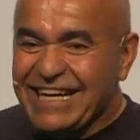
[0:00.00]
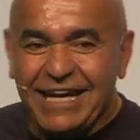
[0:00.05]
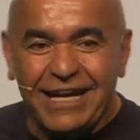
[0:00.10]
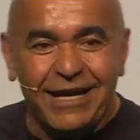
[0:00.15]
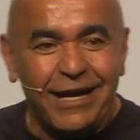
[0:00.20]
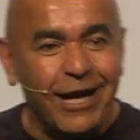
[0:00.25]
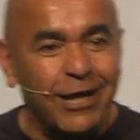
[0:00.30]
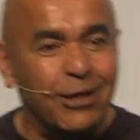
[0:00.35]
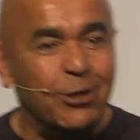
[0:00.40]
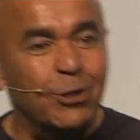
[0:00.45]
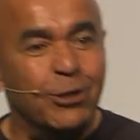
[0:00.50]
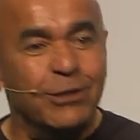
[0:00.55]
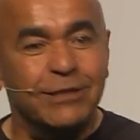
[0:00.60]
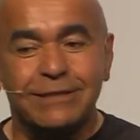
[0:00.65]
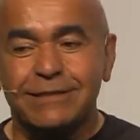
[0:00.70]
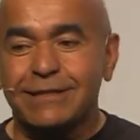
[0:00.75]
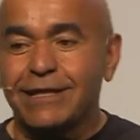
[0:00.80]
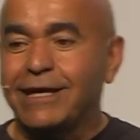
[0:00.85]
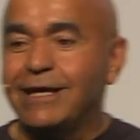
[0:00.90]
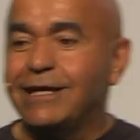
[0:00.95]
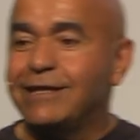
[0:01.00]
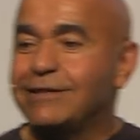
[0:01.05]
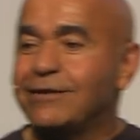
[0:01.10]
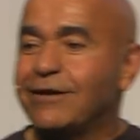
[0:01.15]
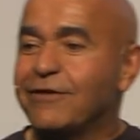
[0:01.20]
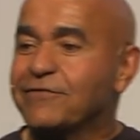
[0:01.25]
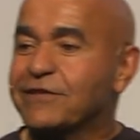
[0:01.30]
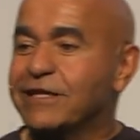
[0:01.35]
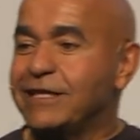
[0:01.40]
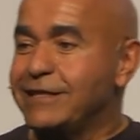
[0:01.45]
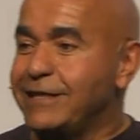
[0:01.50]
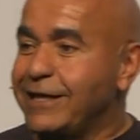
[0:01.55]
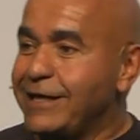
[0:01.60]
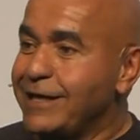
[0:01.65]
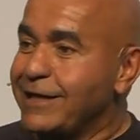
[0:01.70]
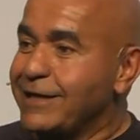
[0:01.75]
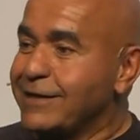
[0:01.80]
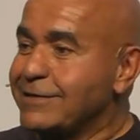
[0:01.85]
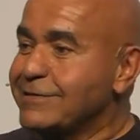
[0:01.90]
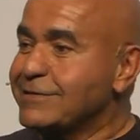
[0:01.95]
I know it's the end of the
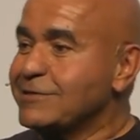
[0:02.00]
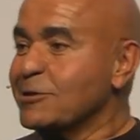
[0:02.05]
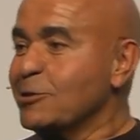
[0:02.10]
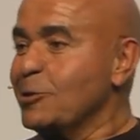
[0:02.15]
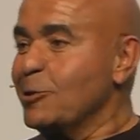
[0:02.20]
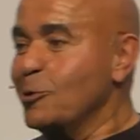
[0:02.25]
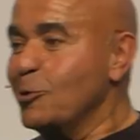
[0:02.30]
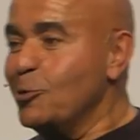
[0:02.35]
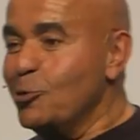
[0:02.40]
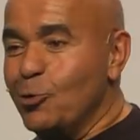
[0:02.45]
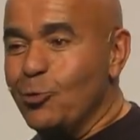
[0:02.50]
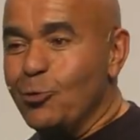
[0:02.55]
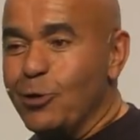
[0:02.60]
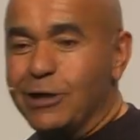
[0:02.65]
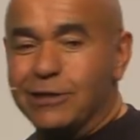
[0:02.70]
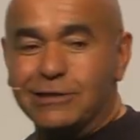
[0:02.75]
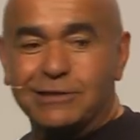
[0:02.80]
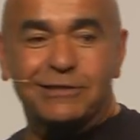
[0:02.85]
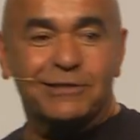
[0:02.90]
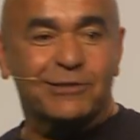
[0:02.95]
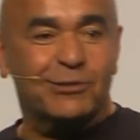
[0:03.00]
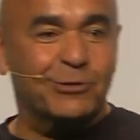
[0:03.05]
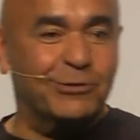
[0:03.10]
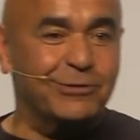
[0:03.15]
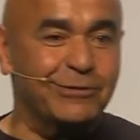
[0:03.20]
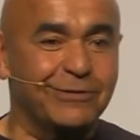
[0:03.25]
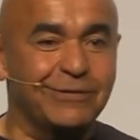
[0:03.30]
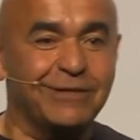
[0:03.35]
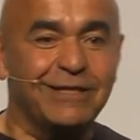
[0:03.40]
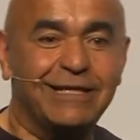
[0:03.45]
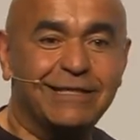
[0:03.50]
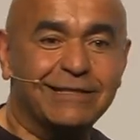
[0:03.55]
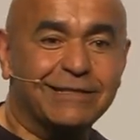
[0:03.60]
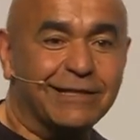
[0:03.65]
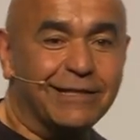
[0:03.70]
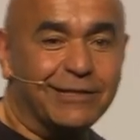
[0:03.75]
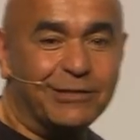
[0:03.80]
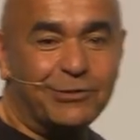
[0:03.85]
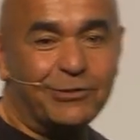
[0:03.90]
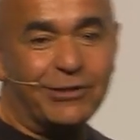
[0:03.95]
day, so who wants to
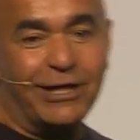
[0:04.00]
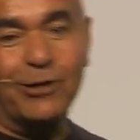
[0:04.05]
listen to